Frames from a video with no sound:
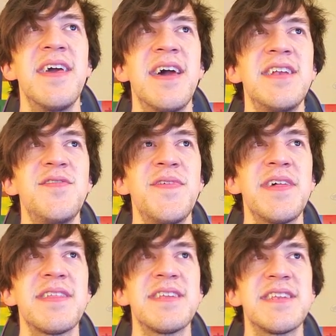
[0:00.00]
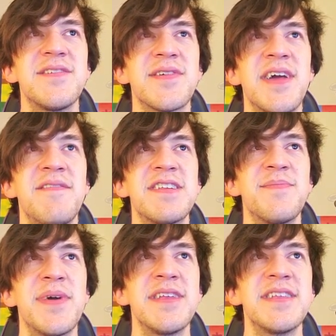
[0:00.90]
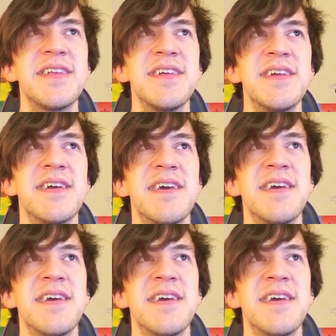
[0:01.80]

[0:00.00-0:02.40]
I do feel like this is still kind of a spicy